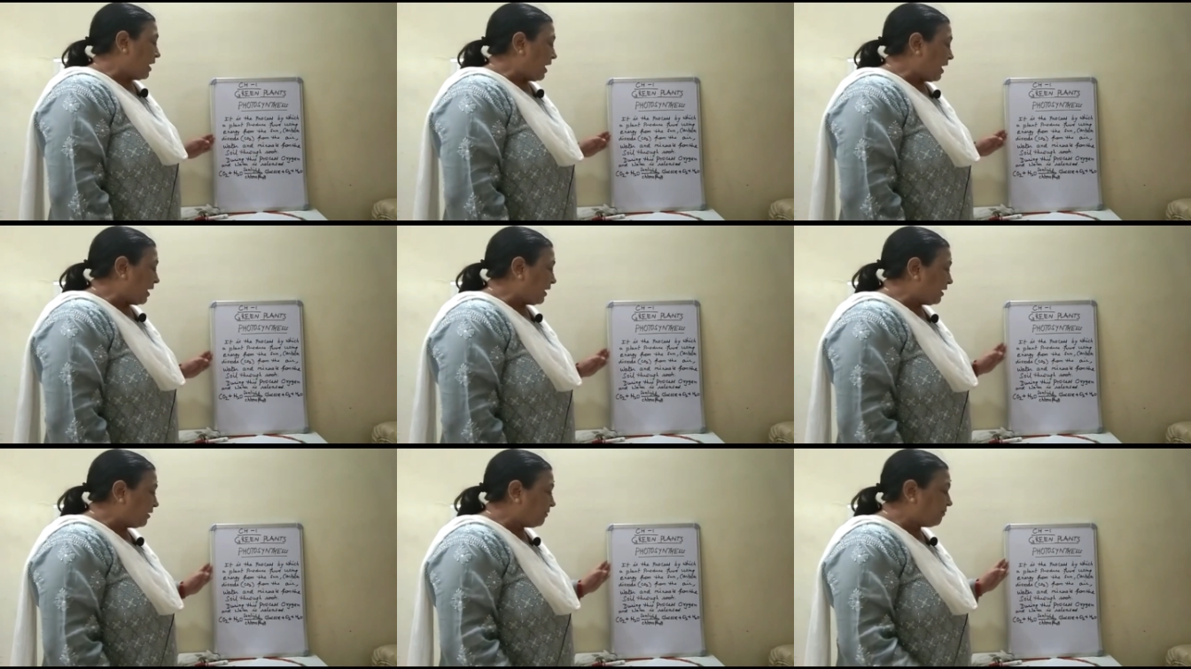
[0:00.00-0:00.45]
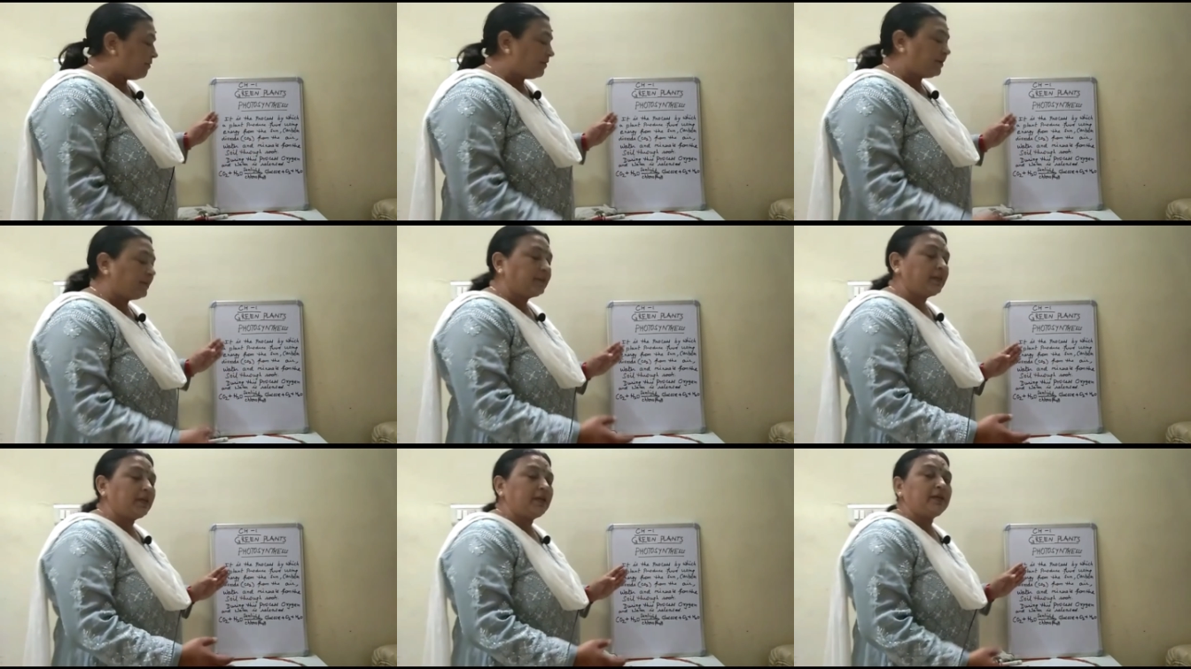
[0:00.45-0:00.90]
and
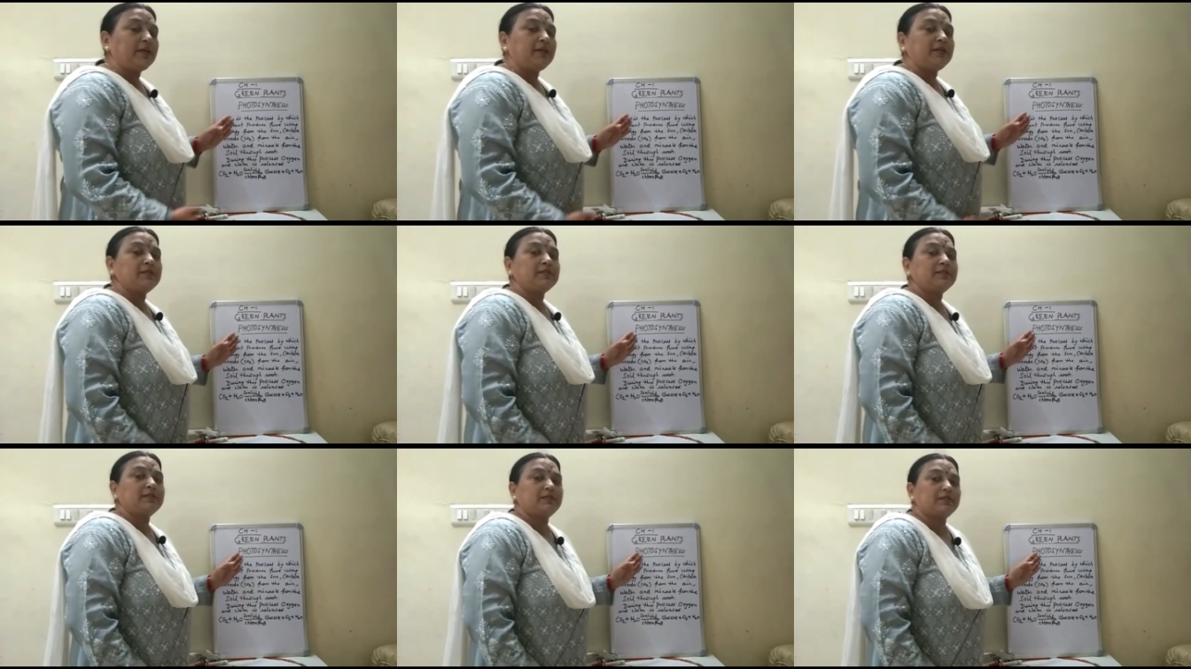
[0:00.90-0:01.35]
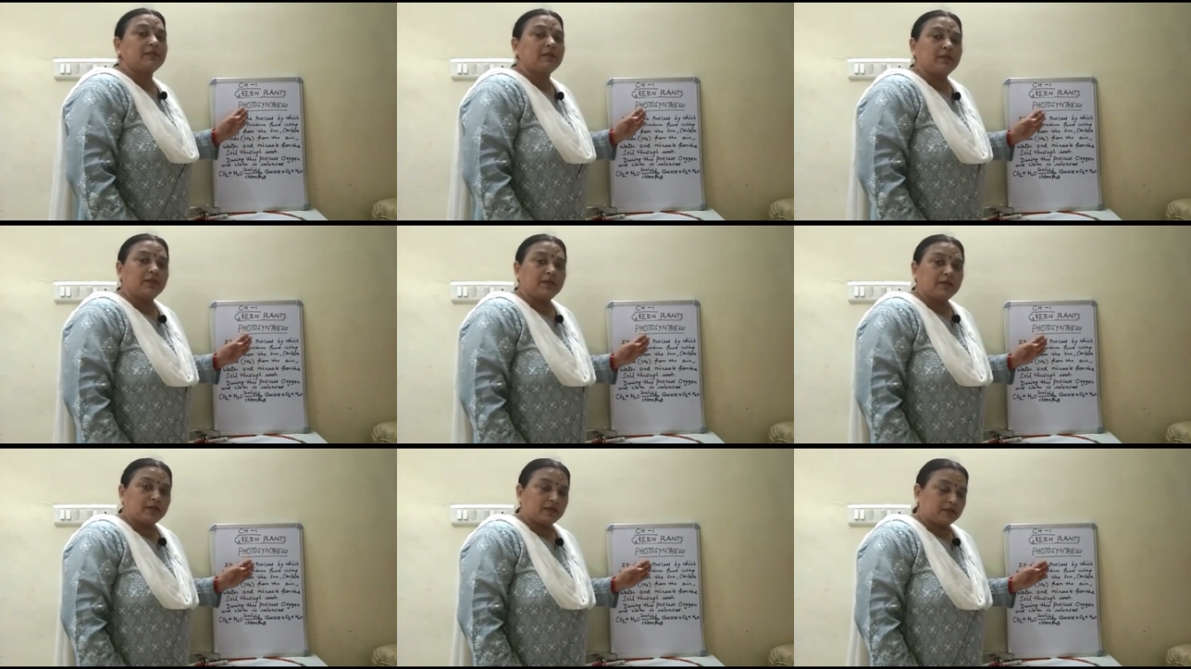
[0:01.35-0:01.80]
everything is
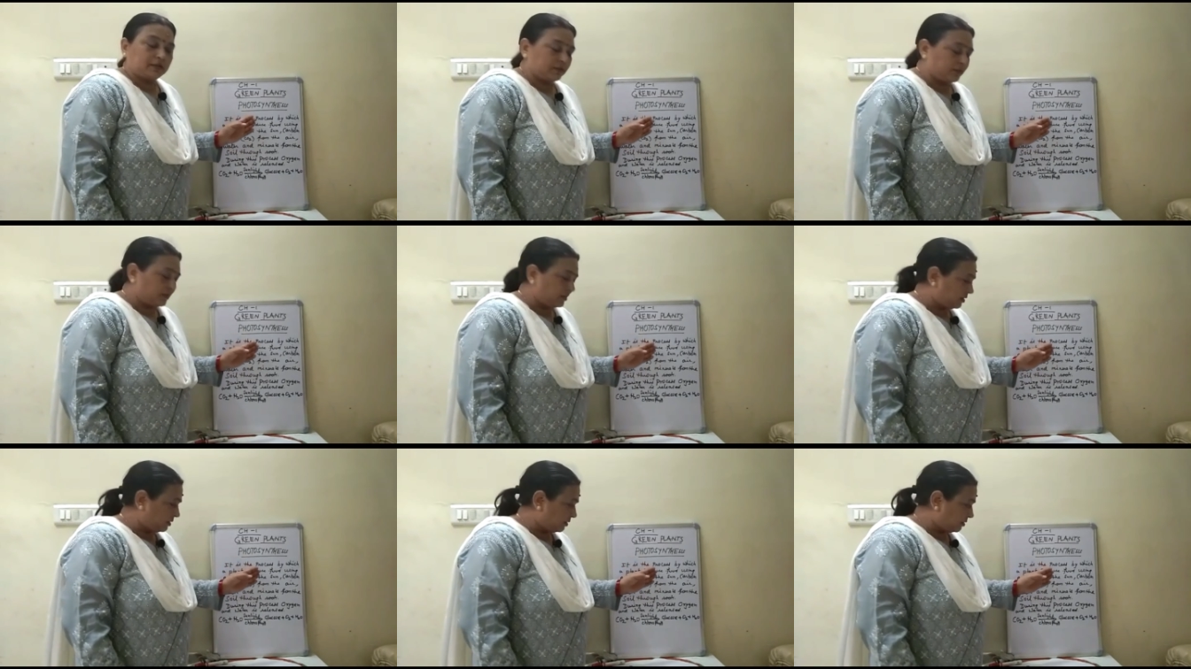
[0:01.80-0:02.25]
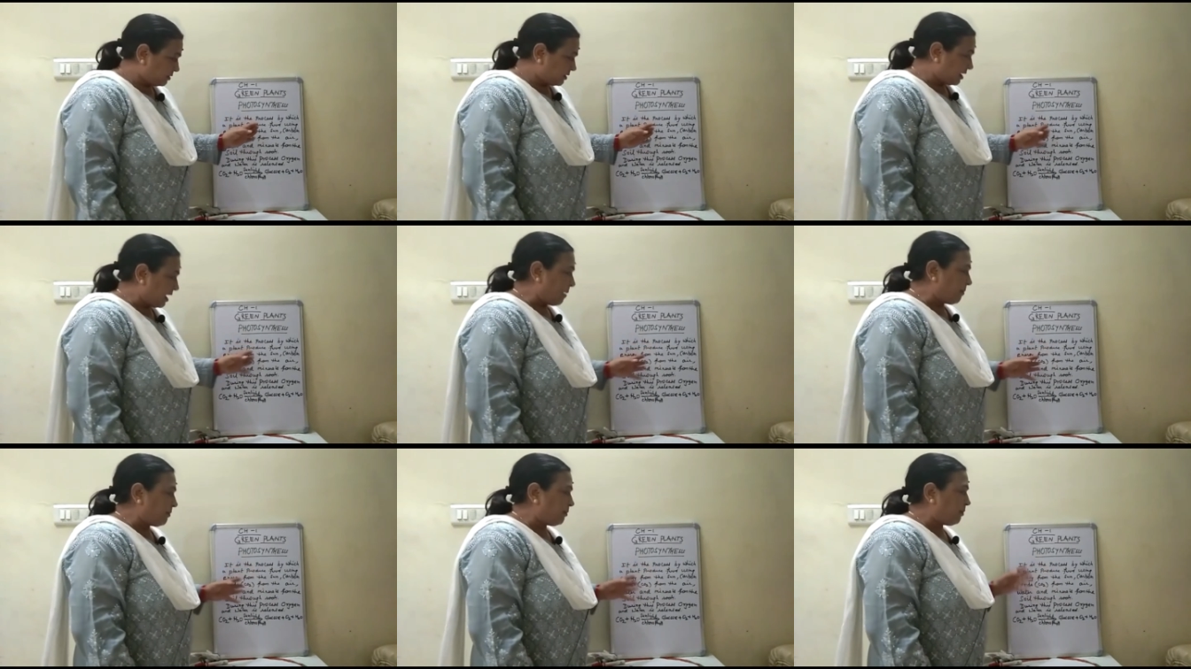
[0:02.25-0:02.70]

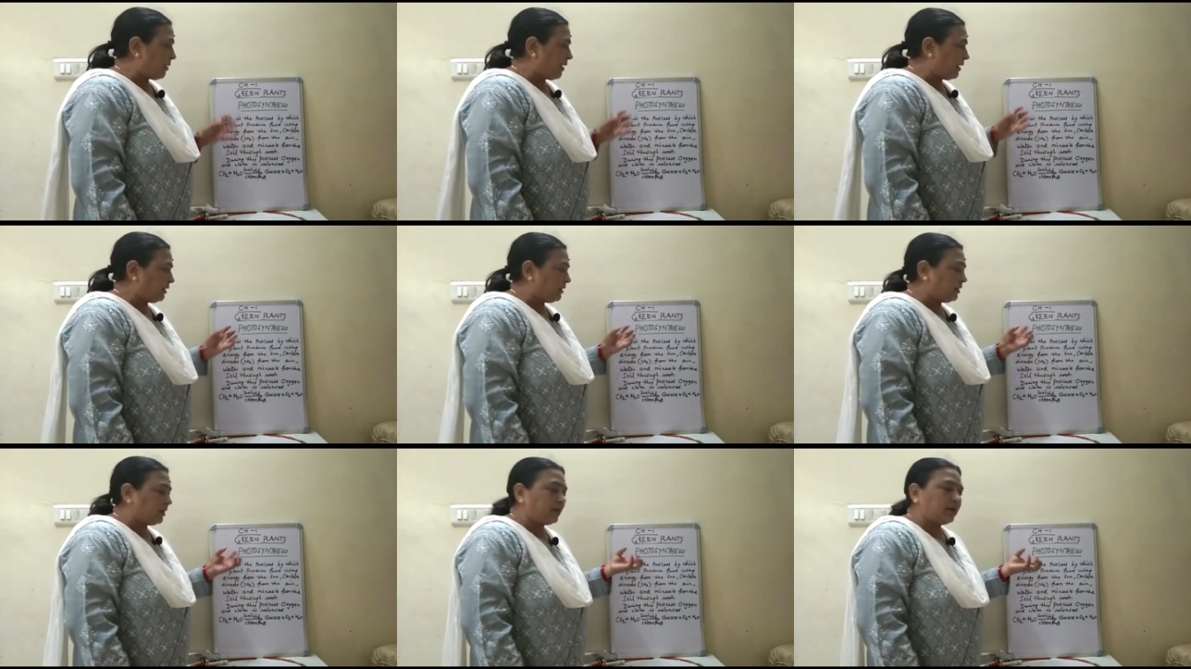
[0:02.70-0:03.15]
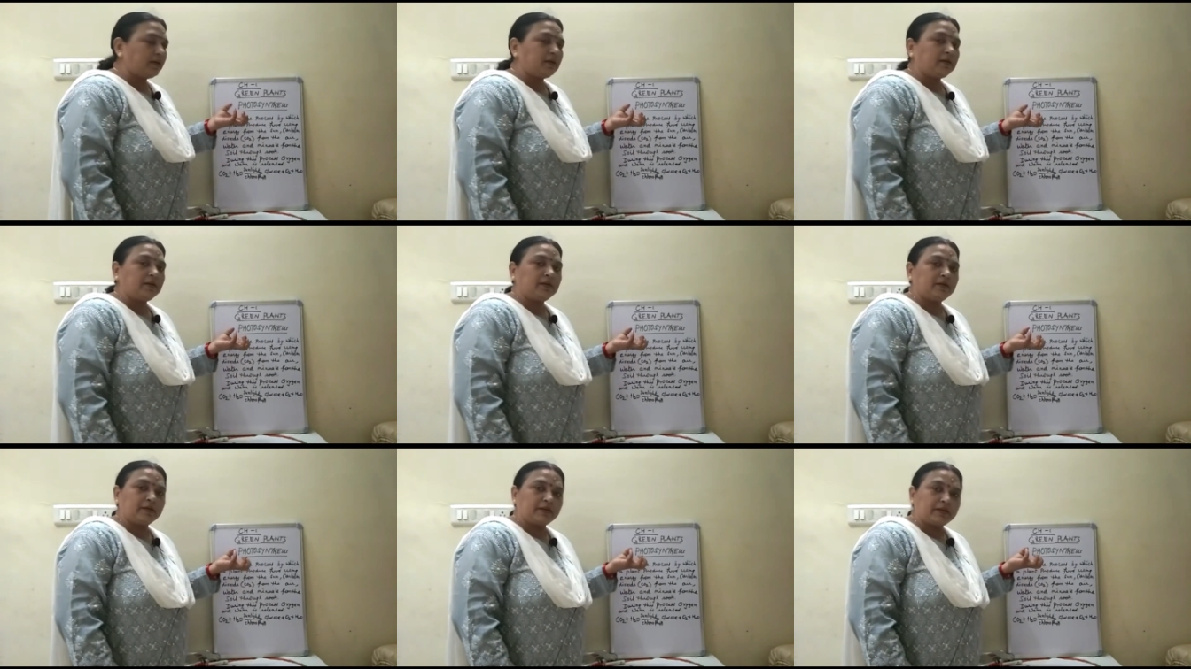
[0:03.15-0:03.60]
trapped by the
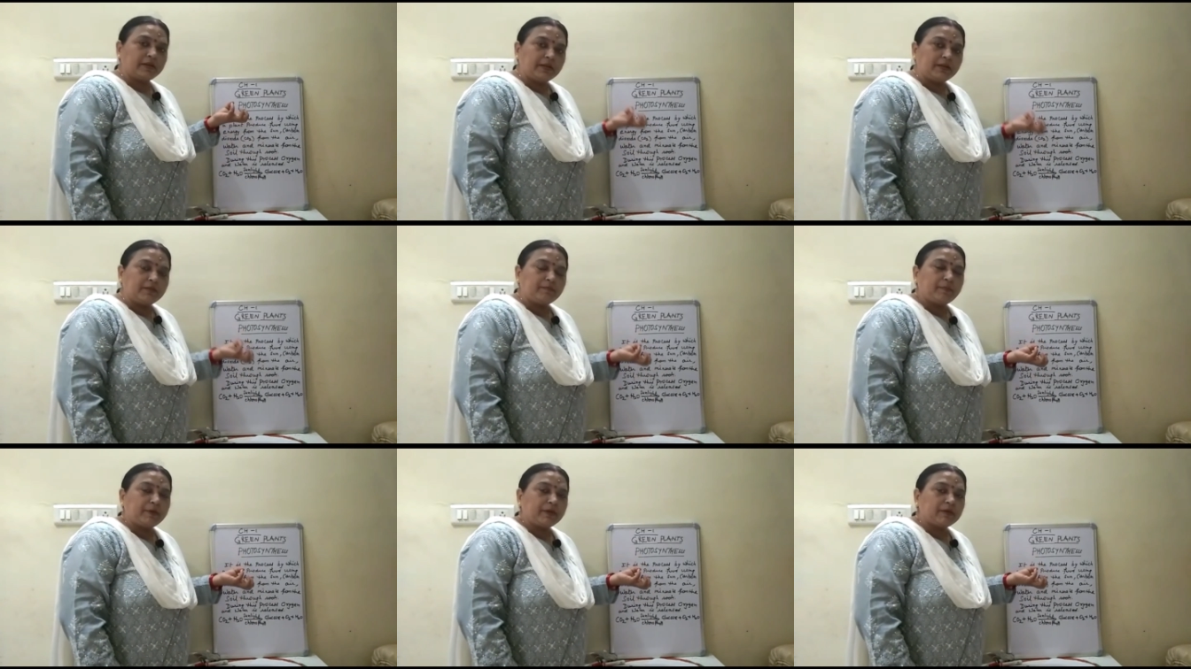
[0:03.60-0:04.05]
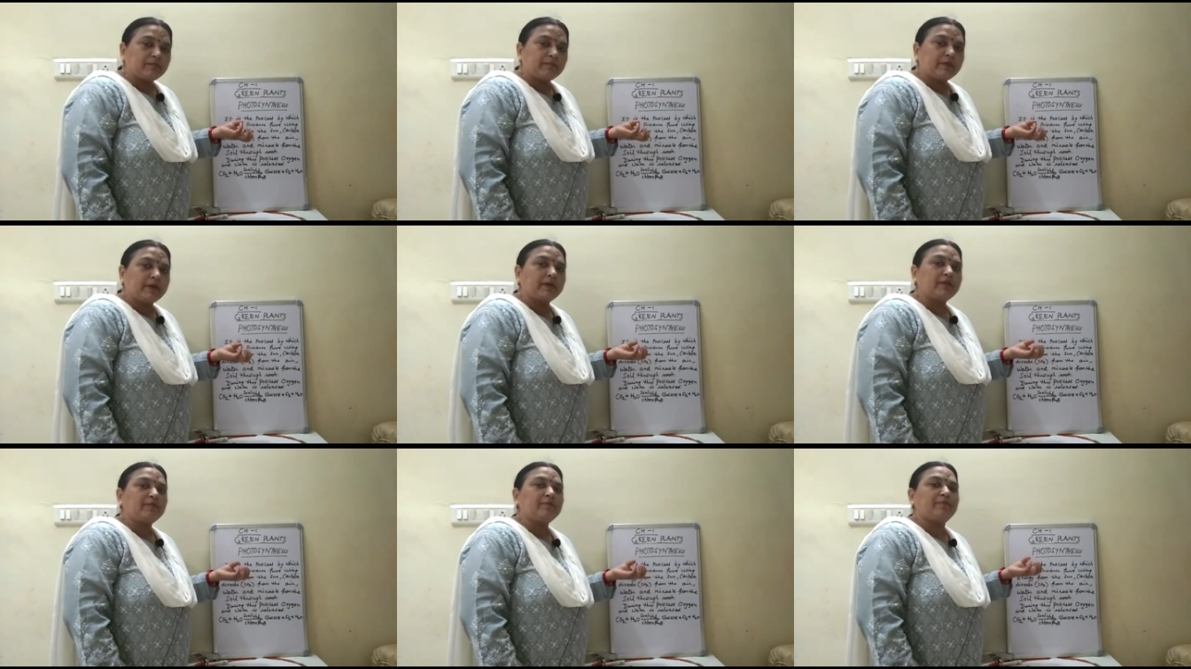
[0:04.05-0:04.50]
green
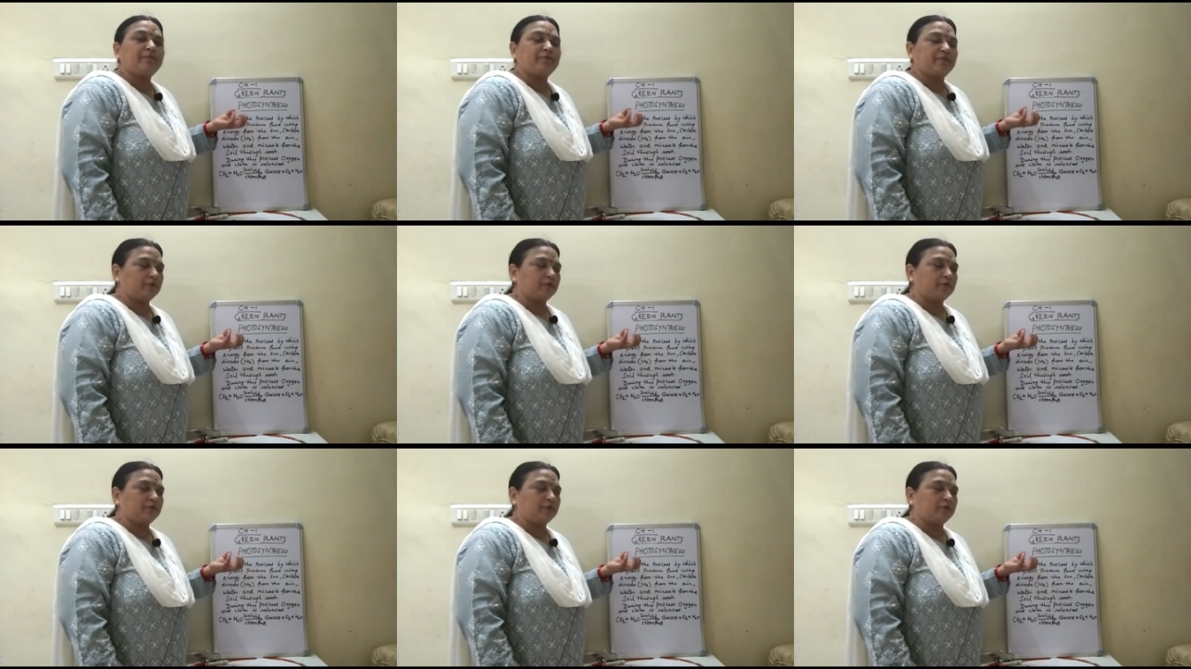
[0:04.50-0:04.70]
pigment